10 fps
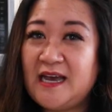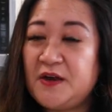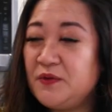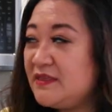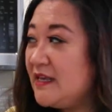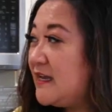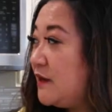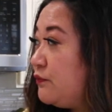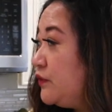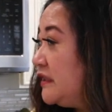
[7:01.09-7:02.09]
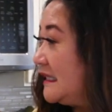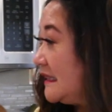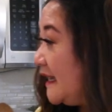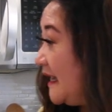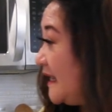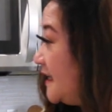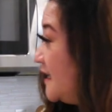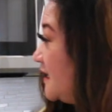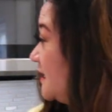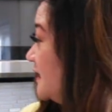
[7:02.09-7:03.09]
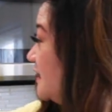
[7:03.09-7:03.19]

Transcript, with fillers: I don't think I really like